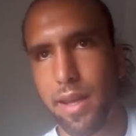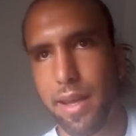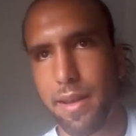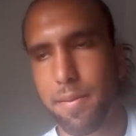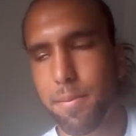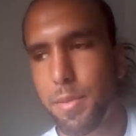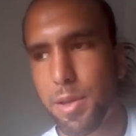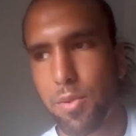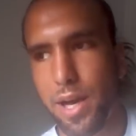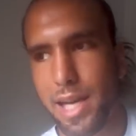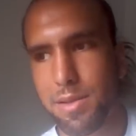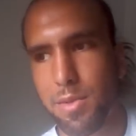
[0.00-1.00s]
And
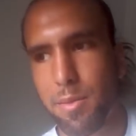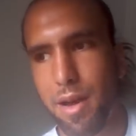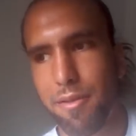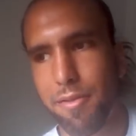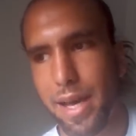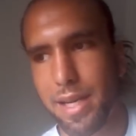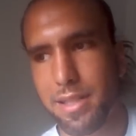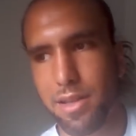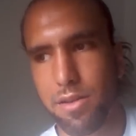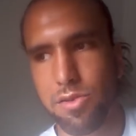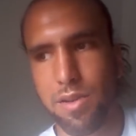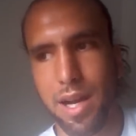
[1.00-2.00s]
people ask me about
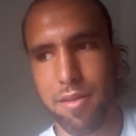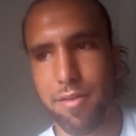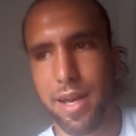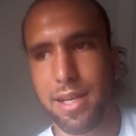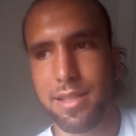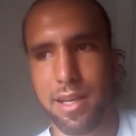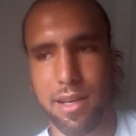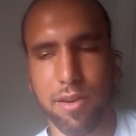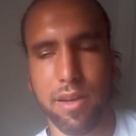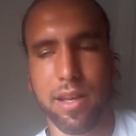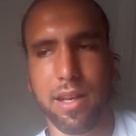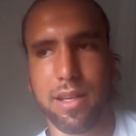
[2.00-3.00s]
fasting or dry fasting,
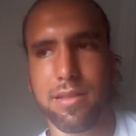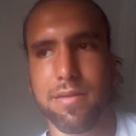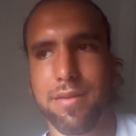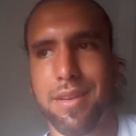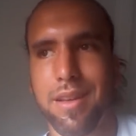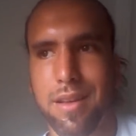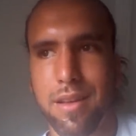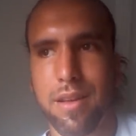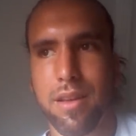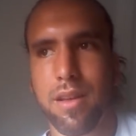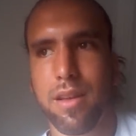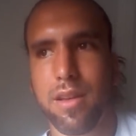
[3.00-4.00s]
or, and it's
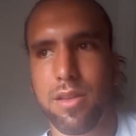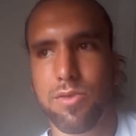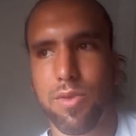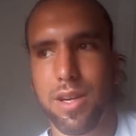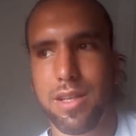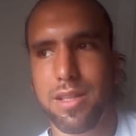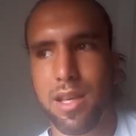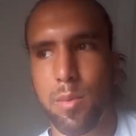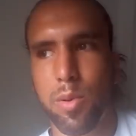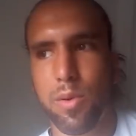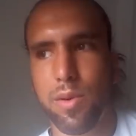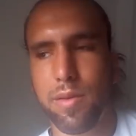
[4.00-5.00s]
it's really simple.